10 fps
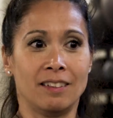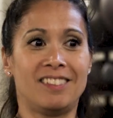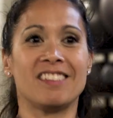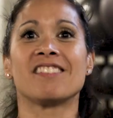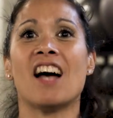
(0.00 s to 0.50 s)

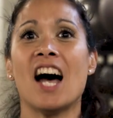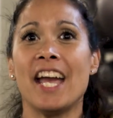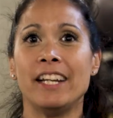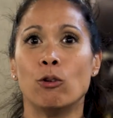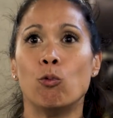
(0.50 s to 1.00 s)

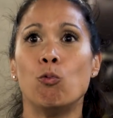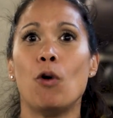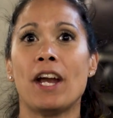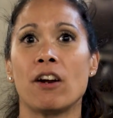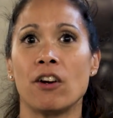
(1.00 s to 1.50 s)
decide
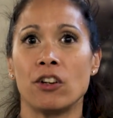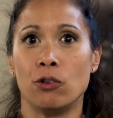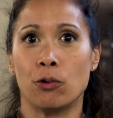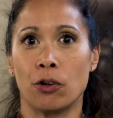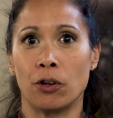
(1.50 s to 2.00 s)
where
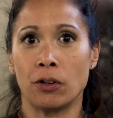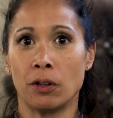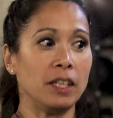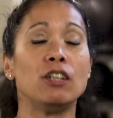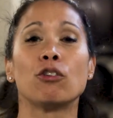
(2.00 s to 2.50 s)
you're
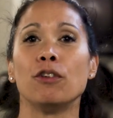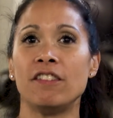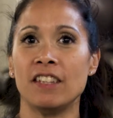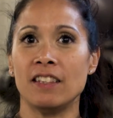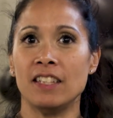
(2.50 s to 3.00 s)

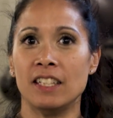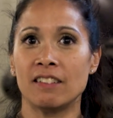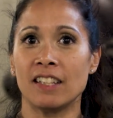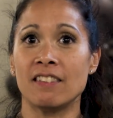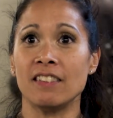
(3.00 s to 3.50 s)
increasing the
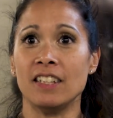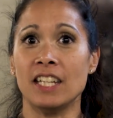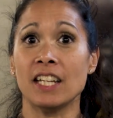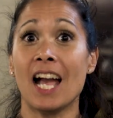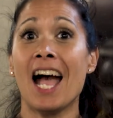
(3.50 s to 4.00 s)

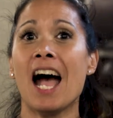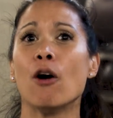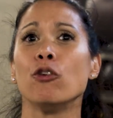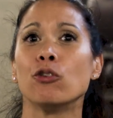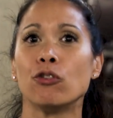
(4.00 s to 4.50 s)
intensity,
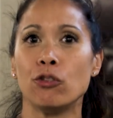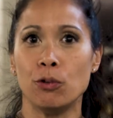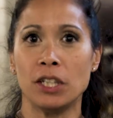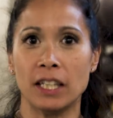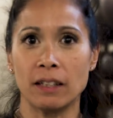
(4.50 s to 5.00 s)
how you're
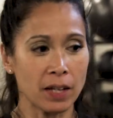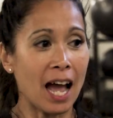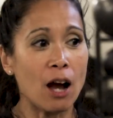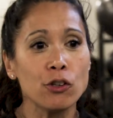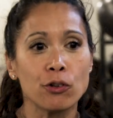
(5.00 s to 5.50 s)
doing it,
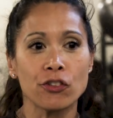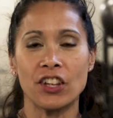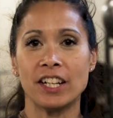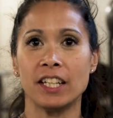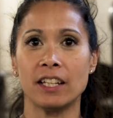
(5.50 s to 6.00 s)
how you're
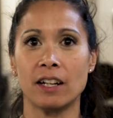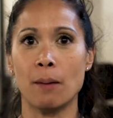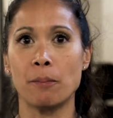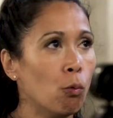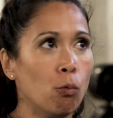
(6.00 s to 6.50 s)
setting it
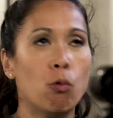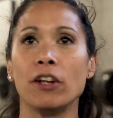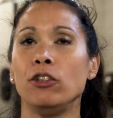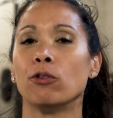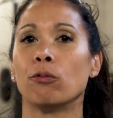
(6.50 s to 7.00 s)
up,
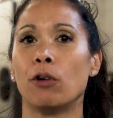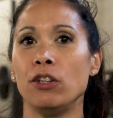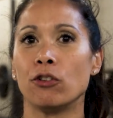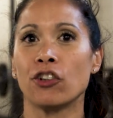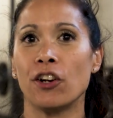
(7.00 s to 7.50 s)
what
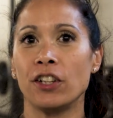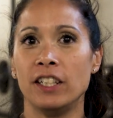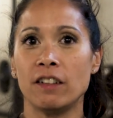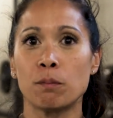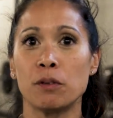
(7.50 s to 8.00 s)
you're
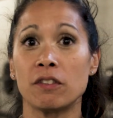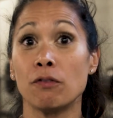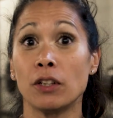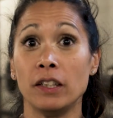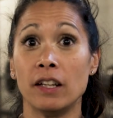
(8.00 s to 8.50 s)
targeting
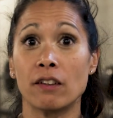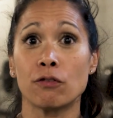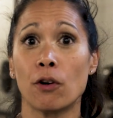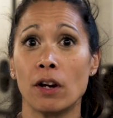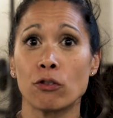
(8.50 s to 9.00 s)
specifically as
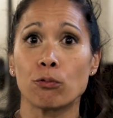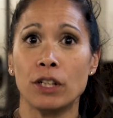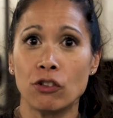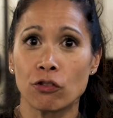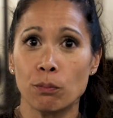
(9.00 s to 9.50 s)
far as
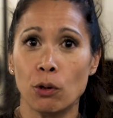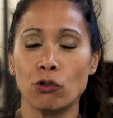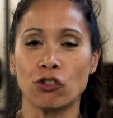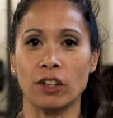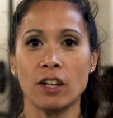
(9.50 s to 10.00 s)
range of
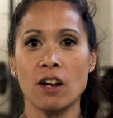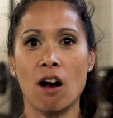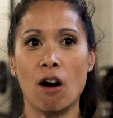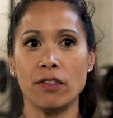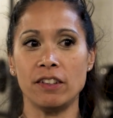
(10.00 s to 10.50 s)
motion.
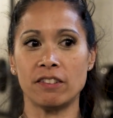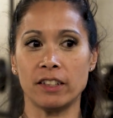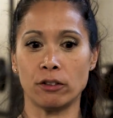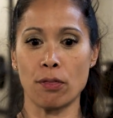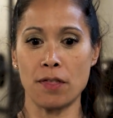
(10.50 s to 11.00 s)
All these
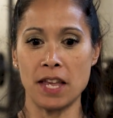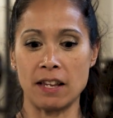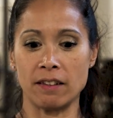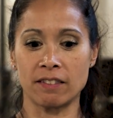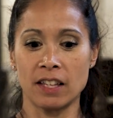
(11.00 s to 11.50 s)
little
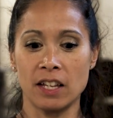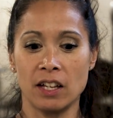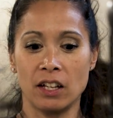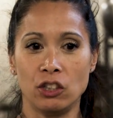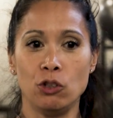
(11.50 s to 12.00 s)
things
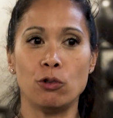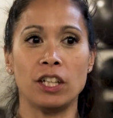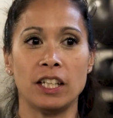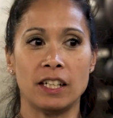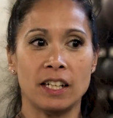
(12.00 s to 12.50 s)
you
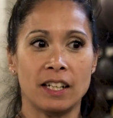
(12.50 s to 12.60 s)
can